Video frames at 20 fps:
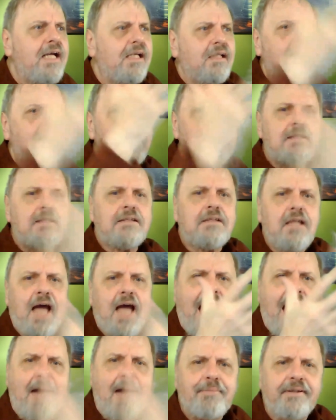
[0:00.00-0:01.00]
make this
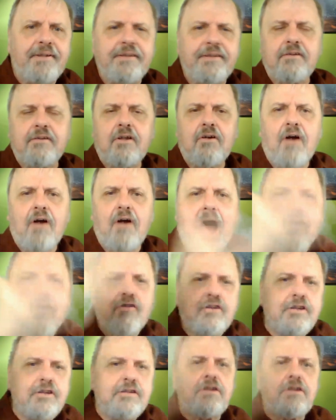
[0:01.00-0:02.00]
happen?
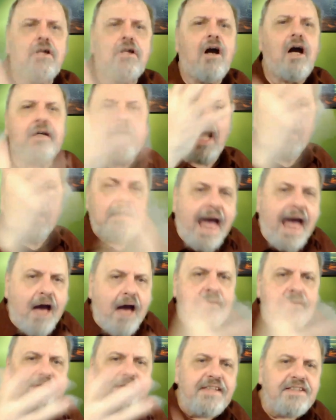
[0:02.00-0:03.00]
How could God
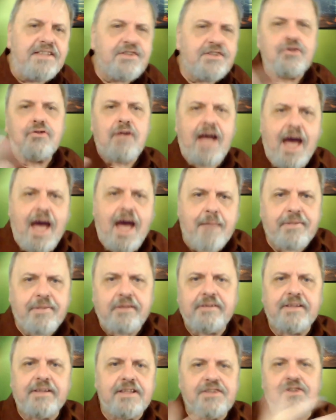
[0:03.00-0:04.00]
allow this to
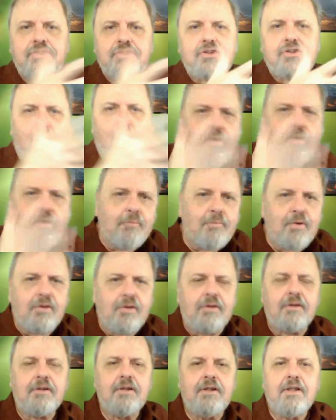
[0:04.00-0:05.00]
happen? This is
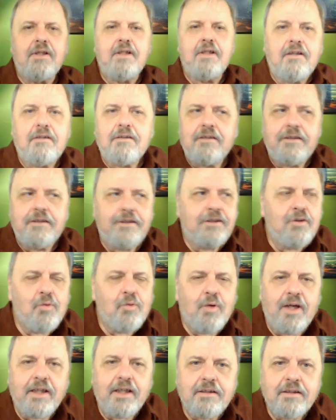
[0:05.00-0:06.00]
horrible. Well, you know
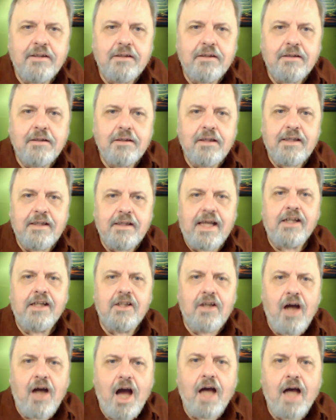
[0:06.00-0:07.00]
what?
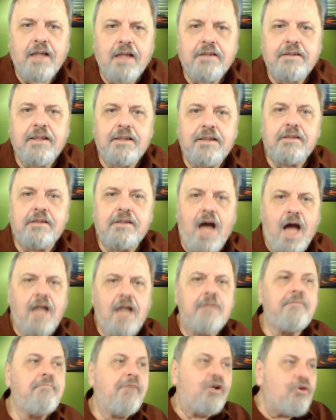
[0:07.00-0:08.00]
Thank God that
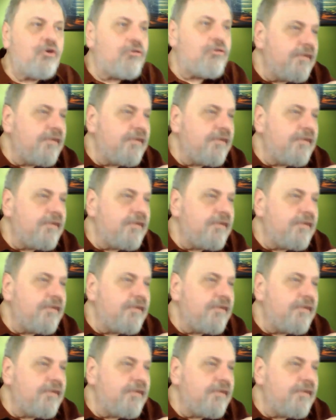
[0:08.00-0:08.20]
God